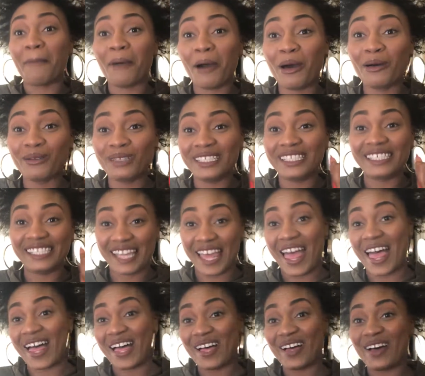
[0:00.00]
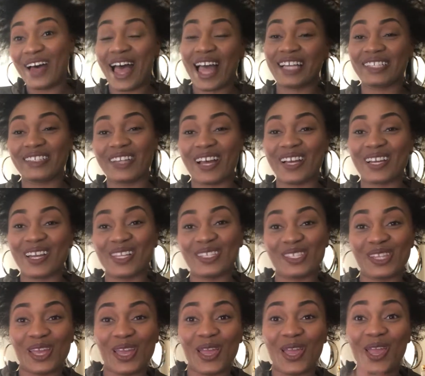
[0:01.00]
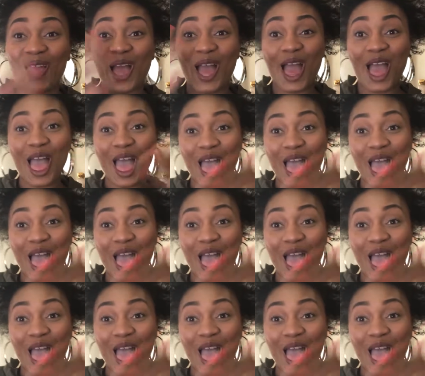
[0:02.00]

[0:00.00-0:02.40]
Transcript: ponytail, as y'all can see.